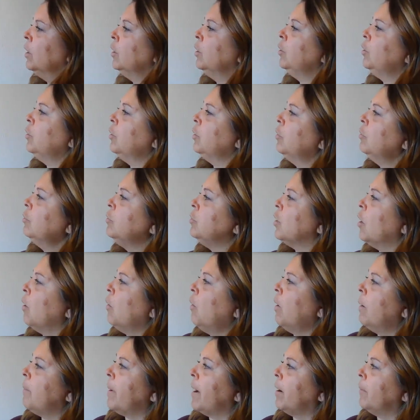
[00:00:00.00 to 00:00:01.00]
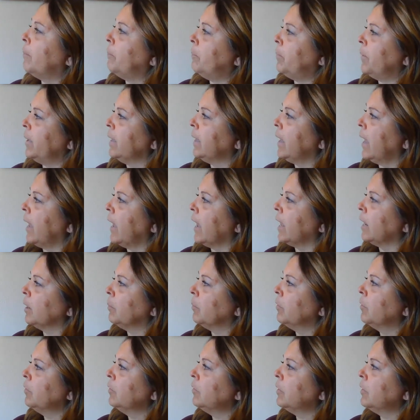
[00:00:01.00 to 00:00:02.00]
You know about big
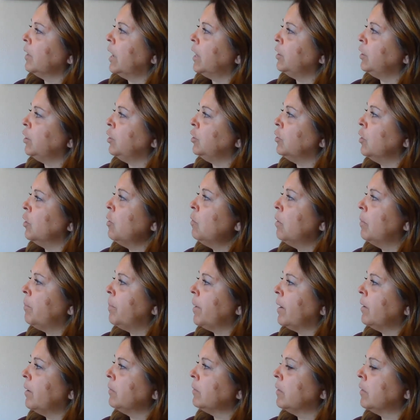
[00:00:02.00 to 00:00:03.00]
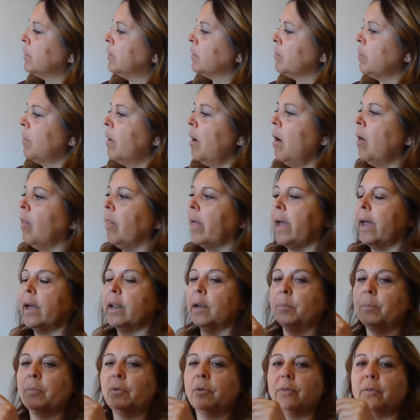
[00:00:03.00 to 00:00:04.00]
animals and you know about small
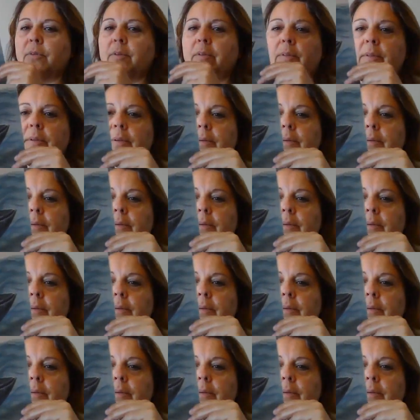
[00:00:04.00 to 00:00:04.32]
animals.